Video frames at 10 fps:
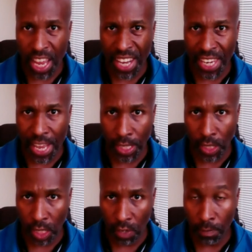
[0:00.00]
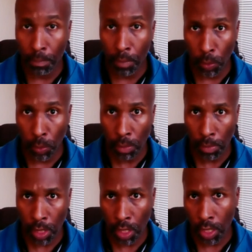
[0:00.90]
intensive,
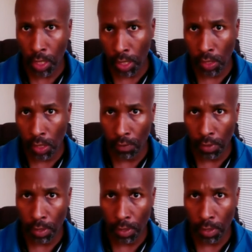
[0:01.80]
multimedia intensive.